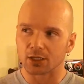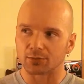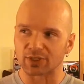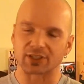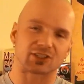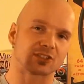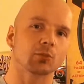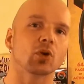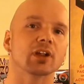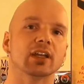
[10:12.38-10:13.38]
Because
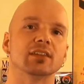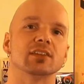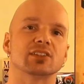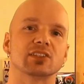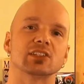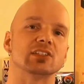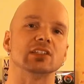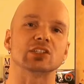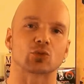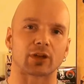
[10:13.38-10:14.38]
somewhere in this
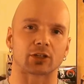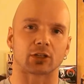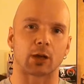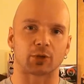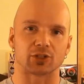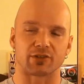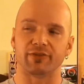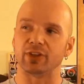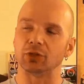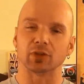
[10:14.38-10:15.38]
16 square kilometers of
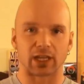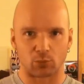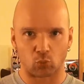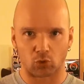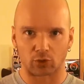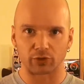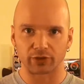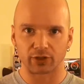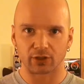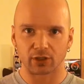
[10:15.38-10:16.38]
video game world,
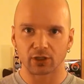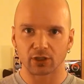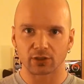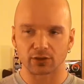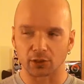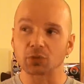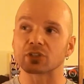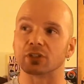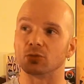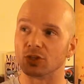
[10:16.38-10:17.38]
there
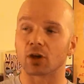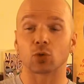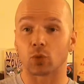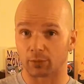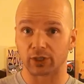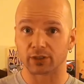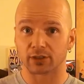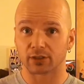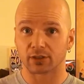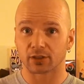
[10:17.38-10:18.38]
was a young woman
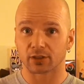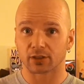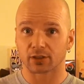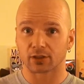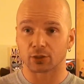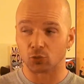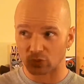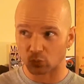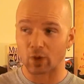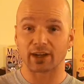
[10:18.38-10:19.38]
who
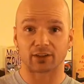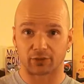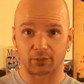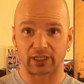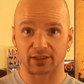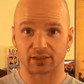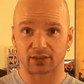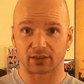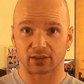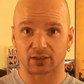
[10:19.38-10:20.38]
was waiting for me
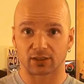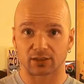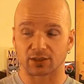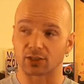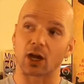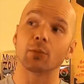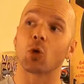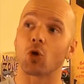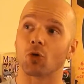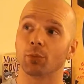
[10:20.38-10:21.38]
to come
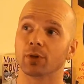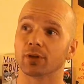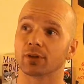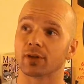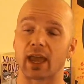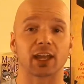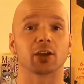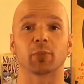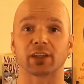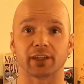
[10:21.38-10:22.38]
home, hang
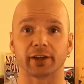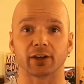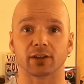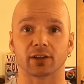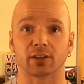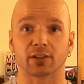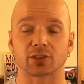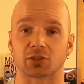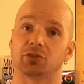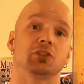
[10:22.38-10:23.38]
out my gear,
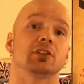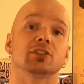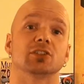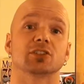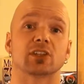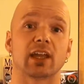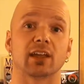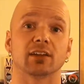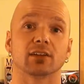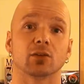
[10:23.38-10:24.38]
so she could just
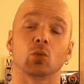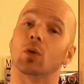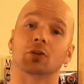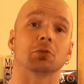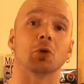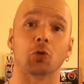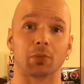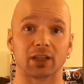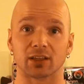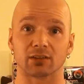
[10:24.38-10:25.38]
say, welcome home,
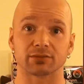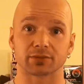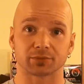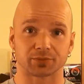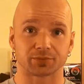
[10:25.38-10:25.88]
my love.